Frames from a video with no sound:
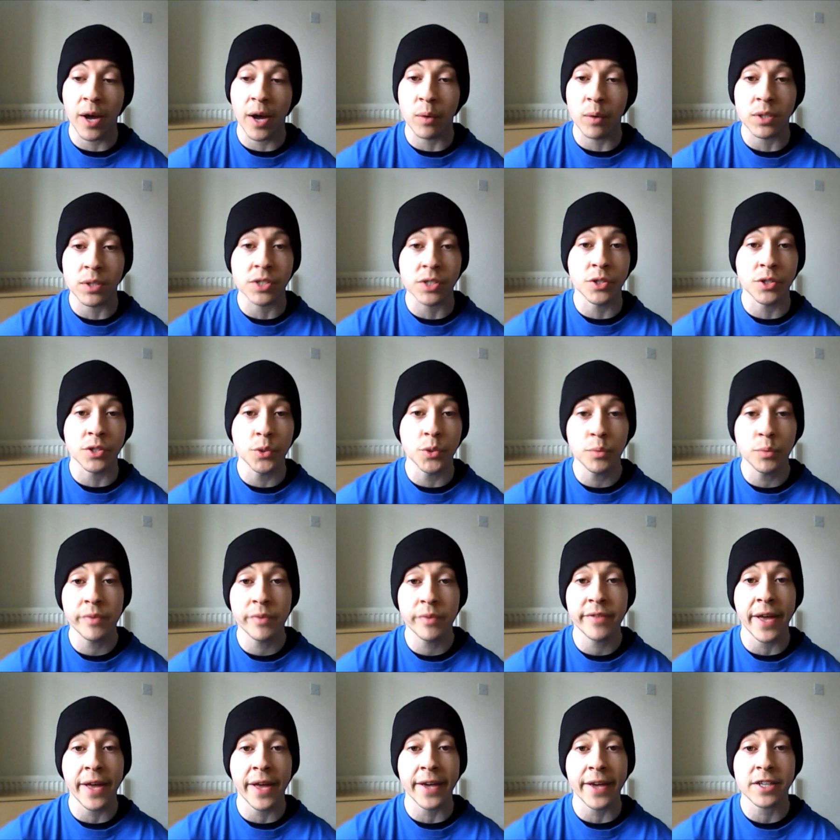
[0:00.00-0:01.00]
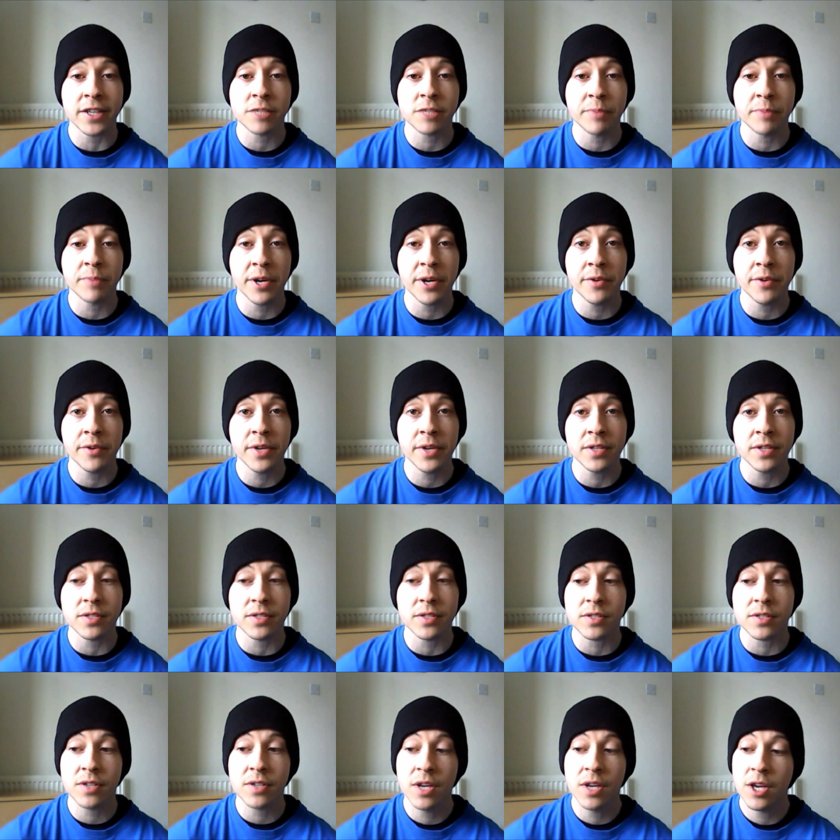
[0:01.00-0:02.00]
I was done with that
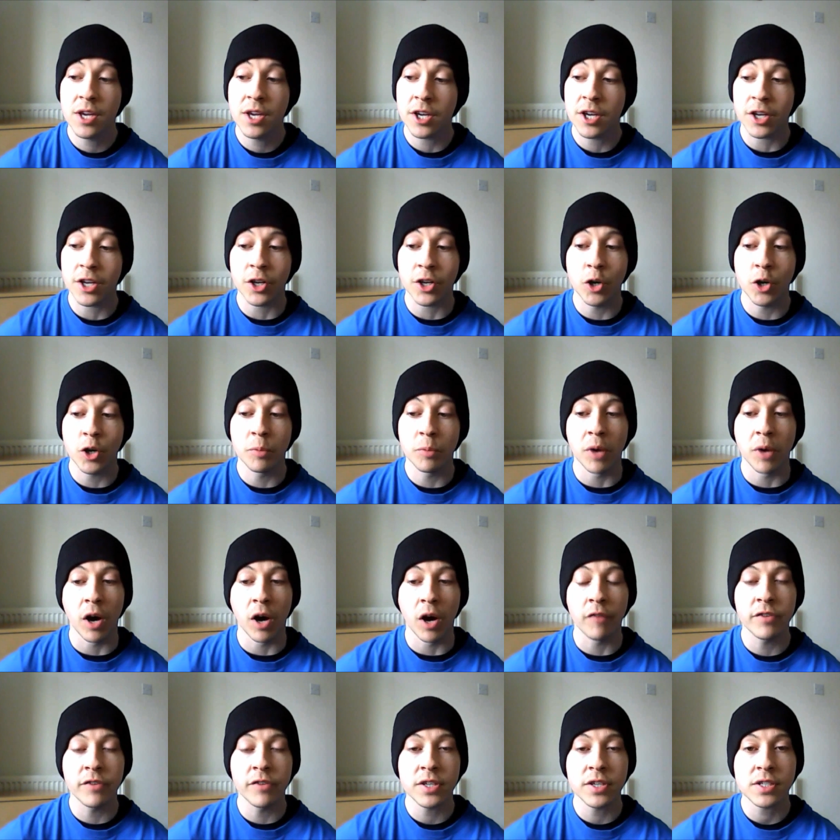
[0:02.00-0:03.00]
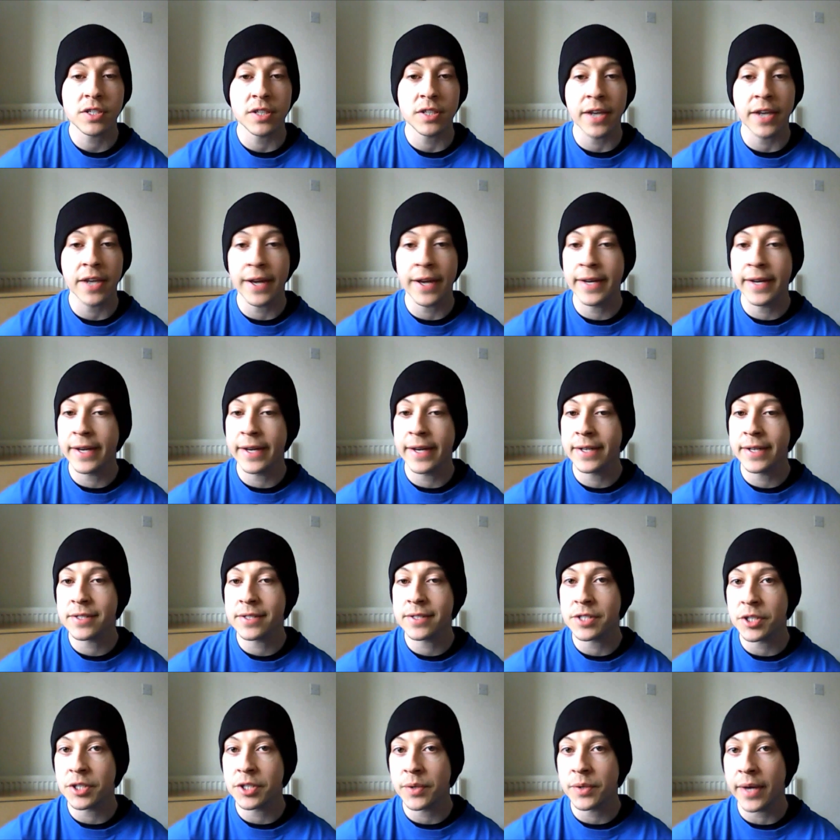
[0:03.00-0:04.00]
experience, you know, but obviously I needed
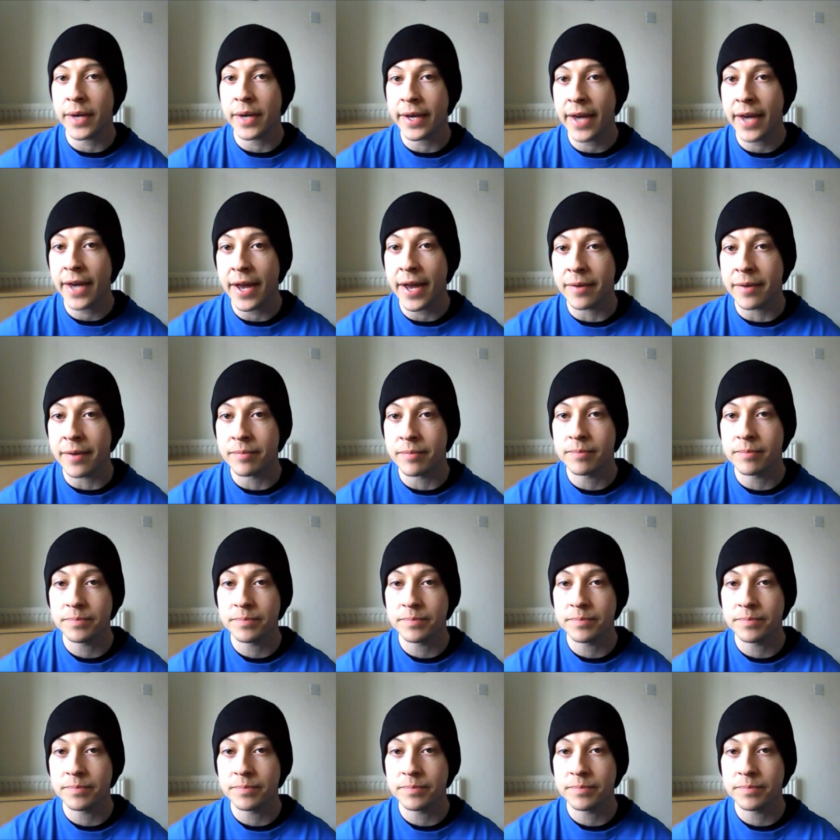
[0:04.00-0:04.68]
to do it again.